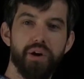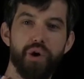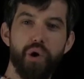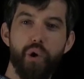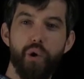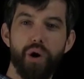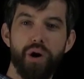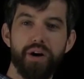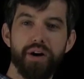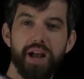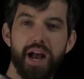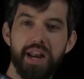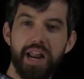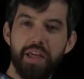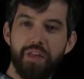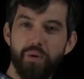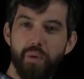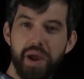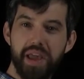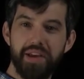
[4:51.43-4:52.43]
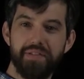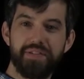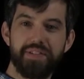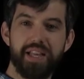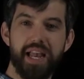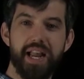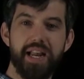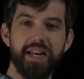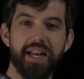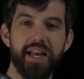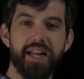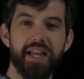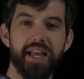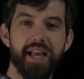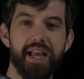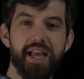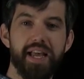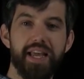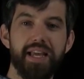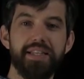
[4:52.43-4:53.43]
Or another way of saying
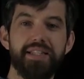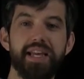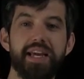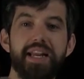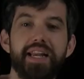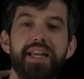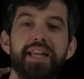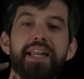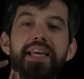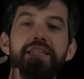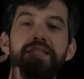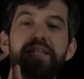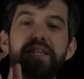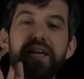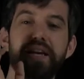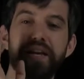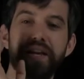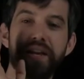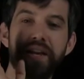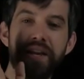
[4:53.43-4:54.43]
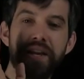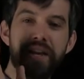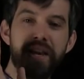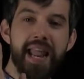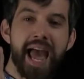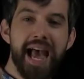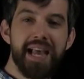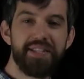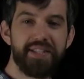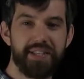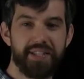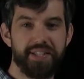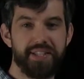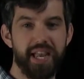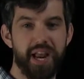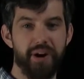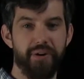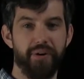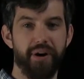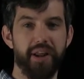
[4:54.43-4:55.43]
it is that it is
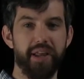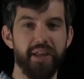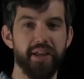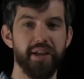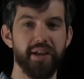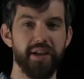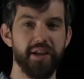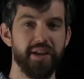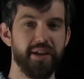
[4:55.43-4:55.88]
necessary